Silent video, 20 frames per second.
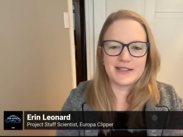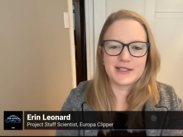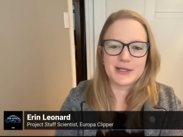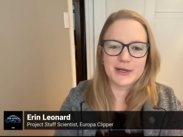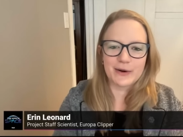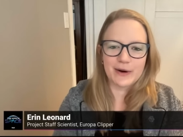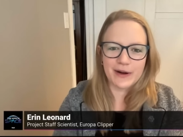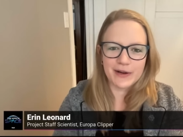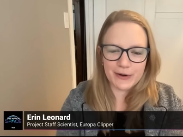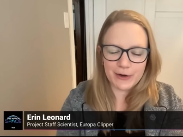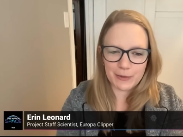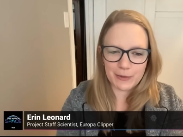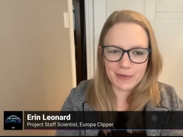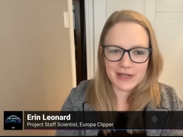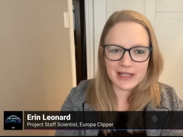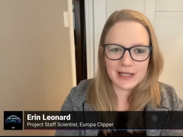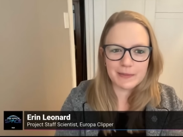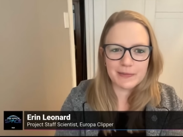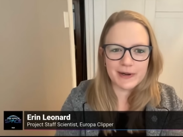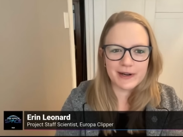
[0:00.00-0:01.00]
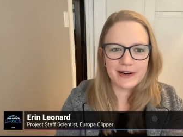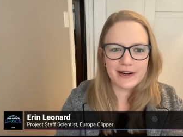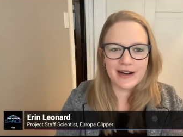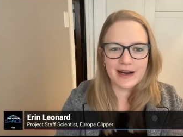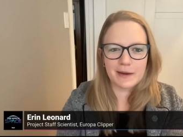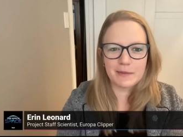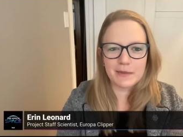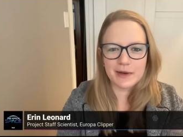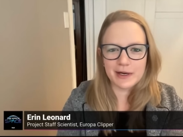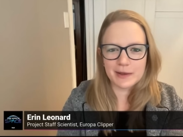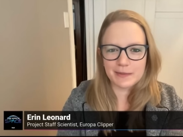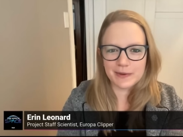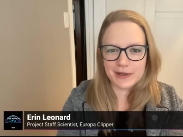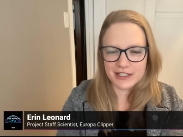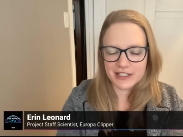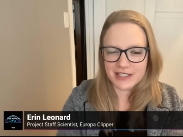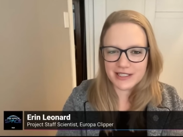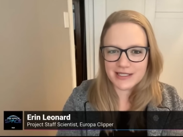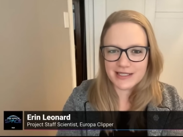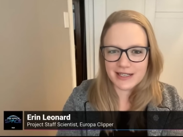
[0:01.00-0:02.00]
So on Europa Clipper, I'm a
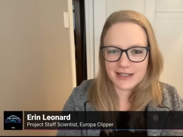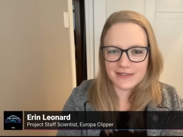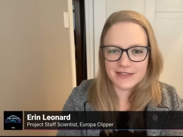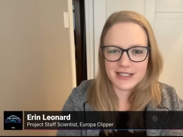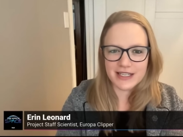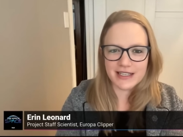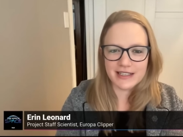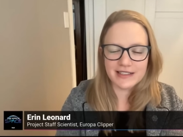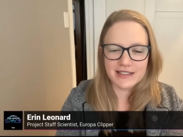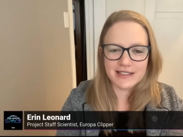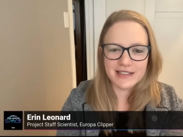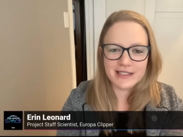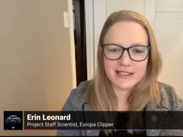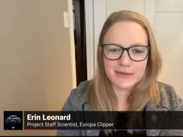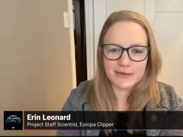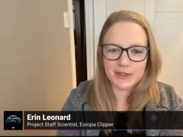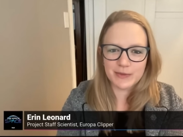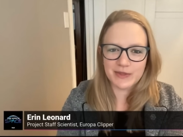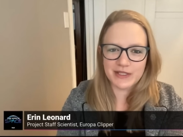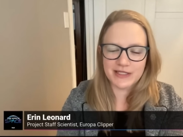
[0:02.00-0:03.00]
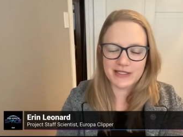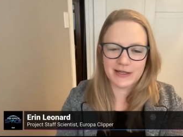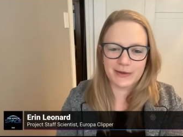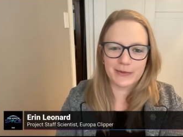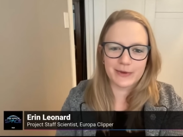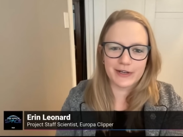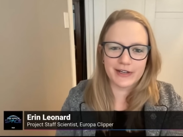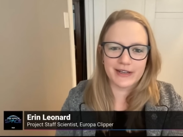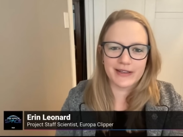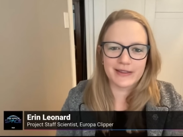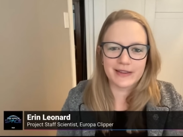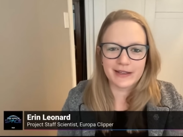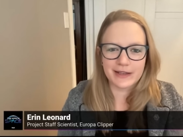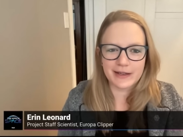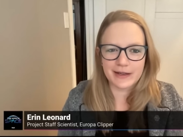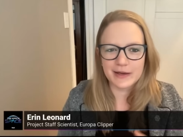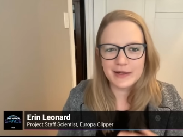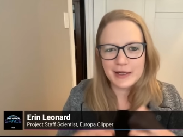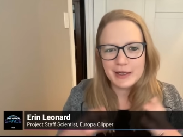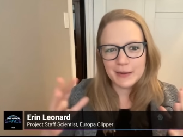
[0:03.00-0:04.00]
project staff scientist, which means I work in
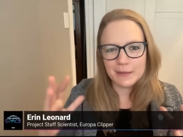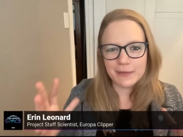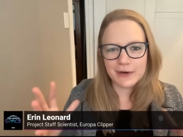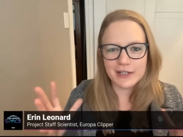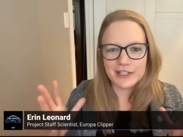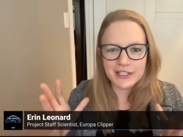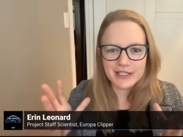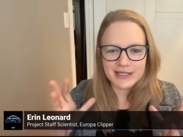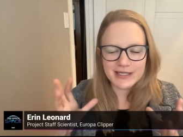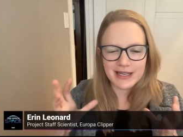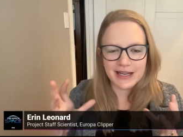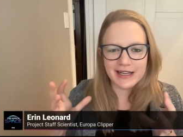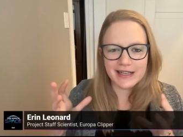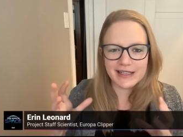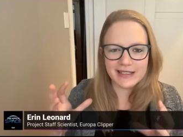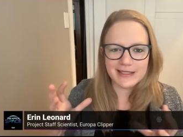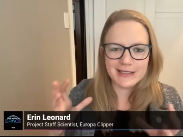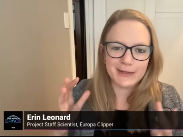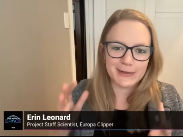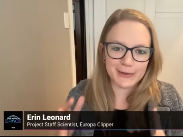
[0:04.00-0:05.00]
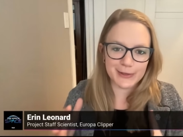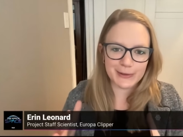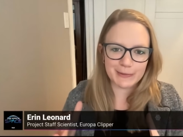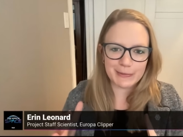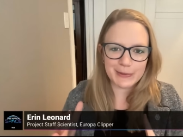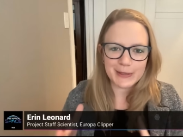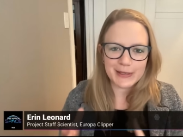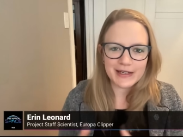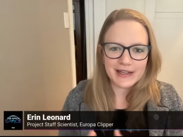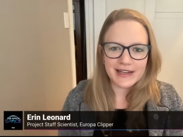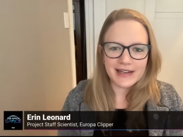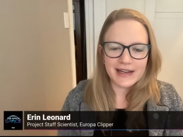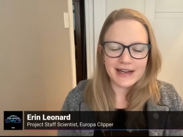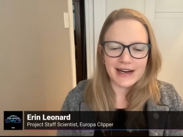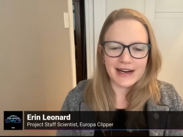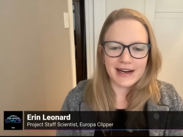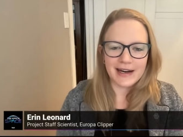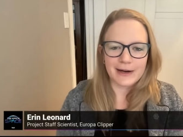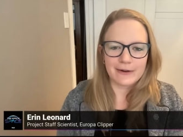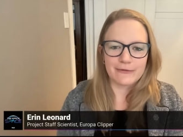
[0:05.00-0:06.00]
the project science group
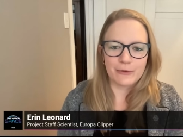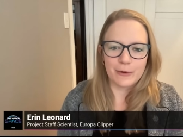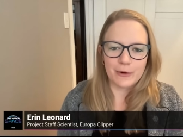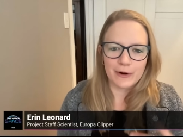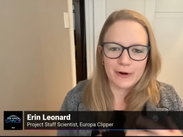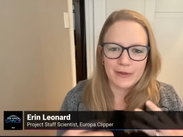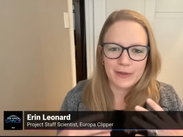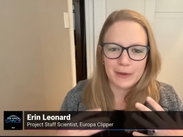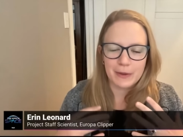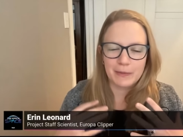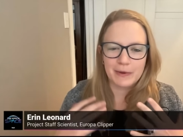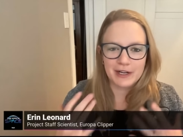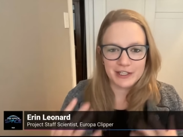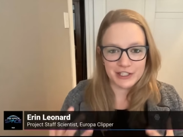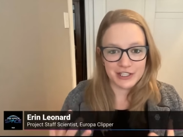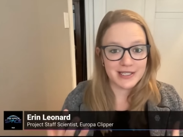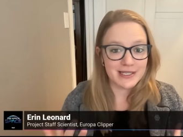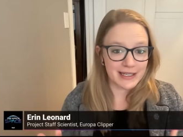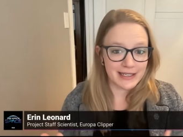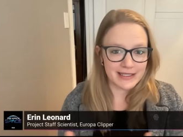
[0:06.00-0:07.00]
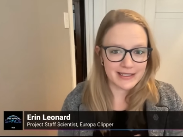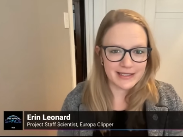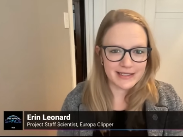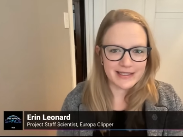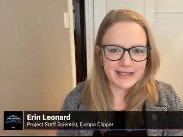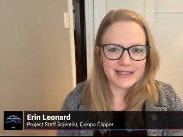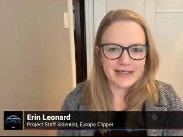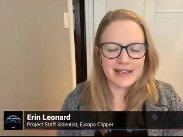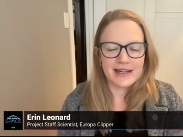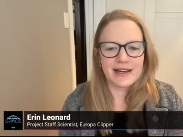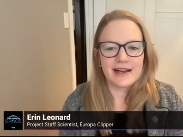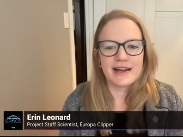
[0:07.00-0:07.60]
for the project scientist.